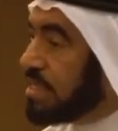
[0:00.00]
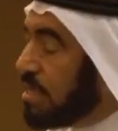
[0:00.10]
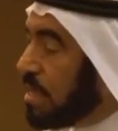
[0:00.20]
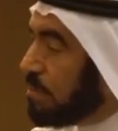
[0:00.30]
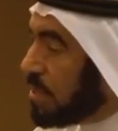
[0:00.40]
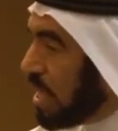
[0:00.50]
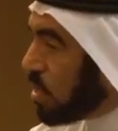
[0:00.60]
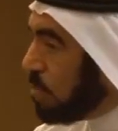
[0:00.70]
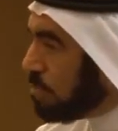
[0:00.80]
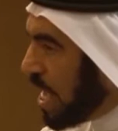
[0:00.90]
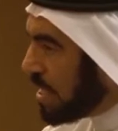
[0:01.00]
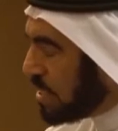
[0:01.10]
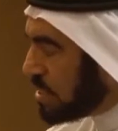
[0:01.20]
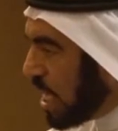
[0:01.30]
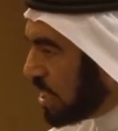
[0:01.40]
See, the, the
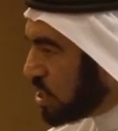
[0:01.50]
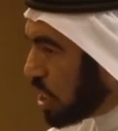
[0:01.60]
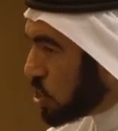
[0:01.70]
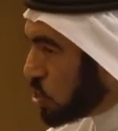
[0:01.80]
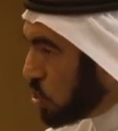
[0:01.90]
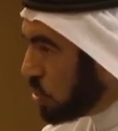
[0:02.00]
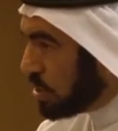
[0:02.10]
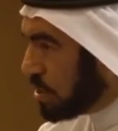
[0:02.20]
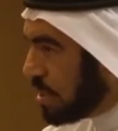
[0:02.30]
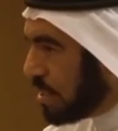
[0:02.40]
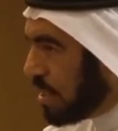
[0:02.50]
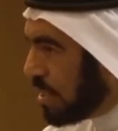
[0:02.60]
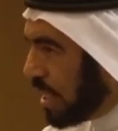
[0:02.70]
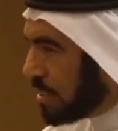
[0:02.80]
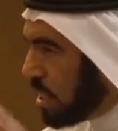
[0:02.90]
companions understood
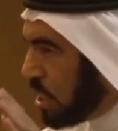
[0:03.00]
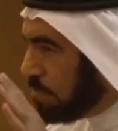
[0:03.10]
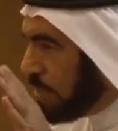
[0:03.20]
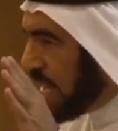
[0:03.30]
that he